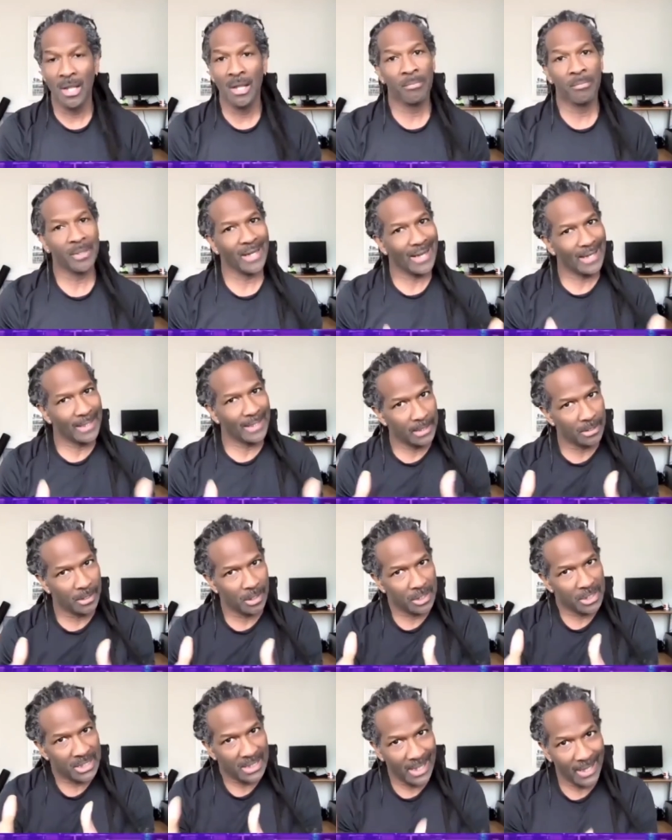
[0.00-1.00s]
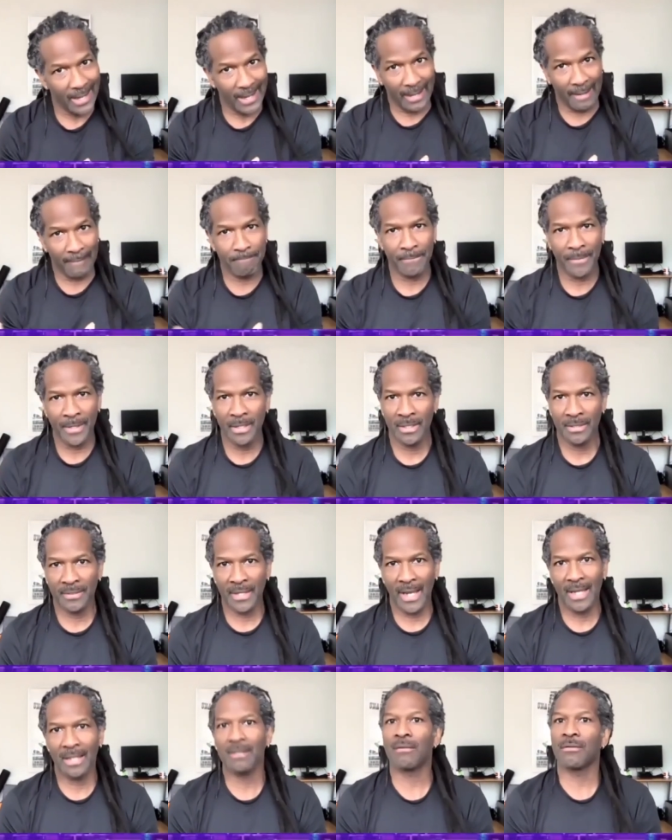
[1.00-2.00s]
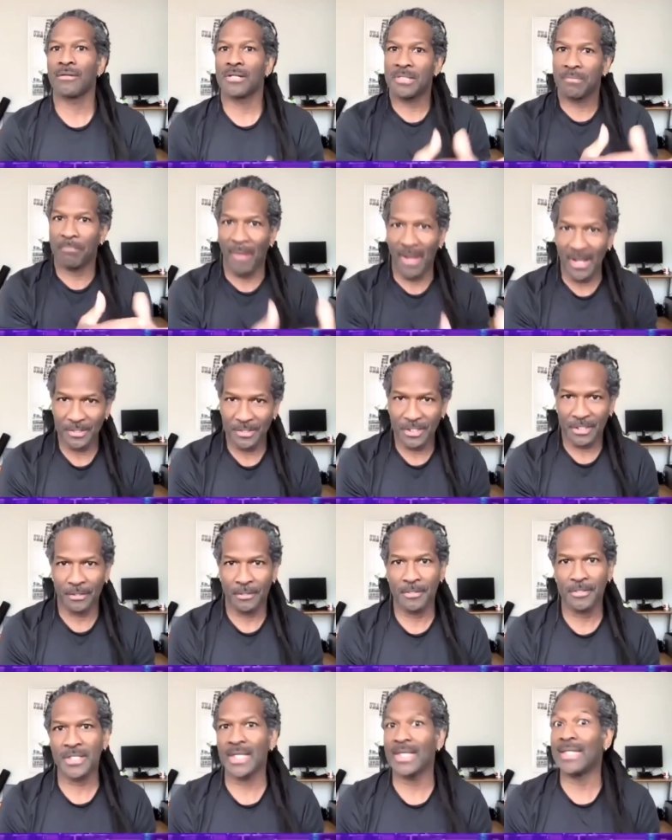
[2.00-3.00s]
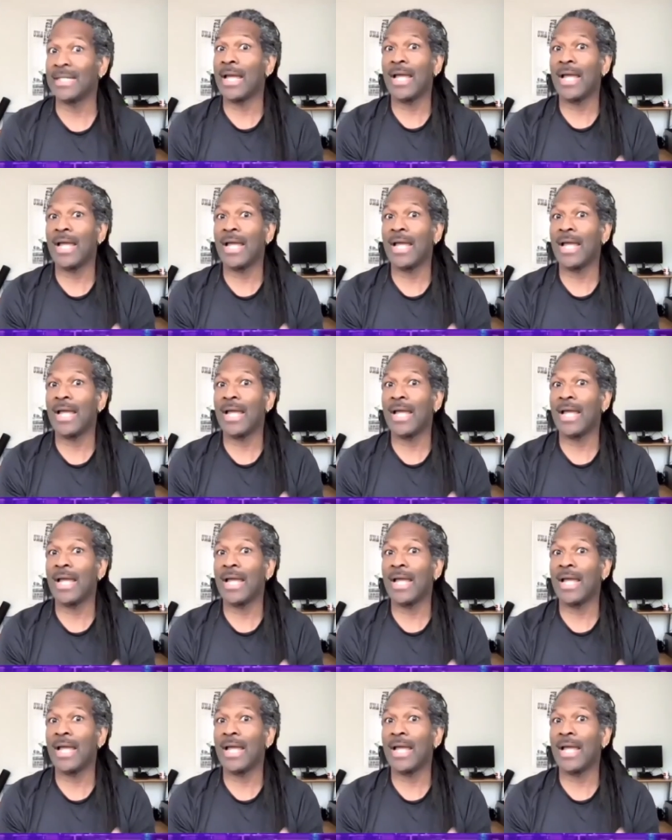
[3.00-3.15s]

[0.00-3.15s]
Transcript: but I understand that her sponsors and